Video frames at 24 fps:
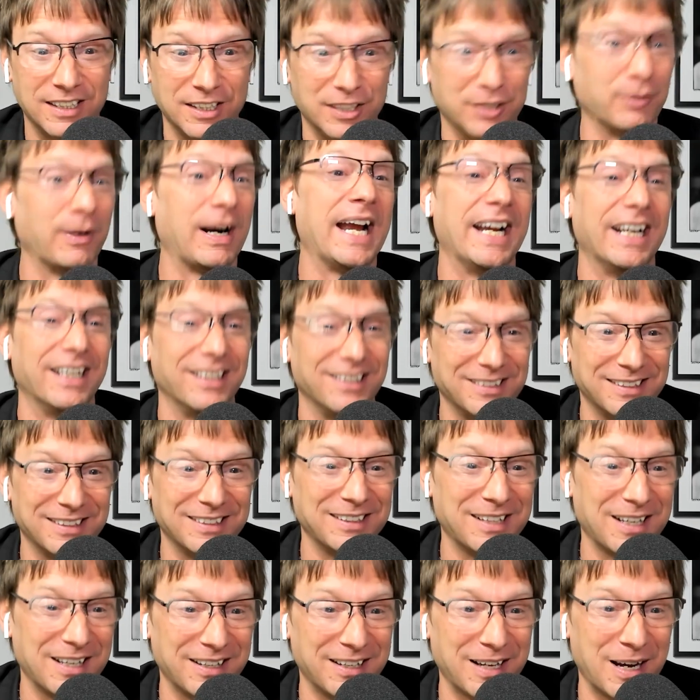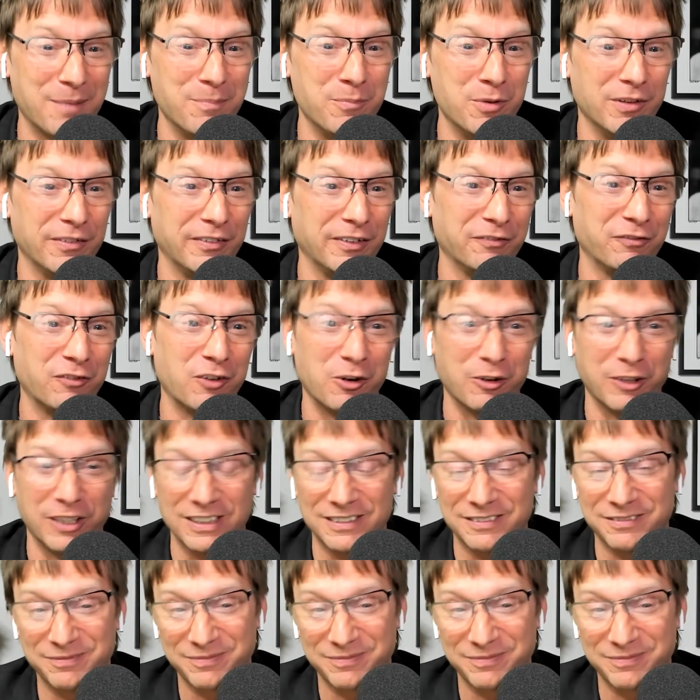Great, I'm moving forward.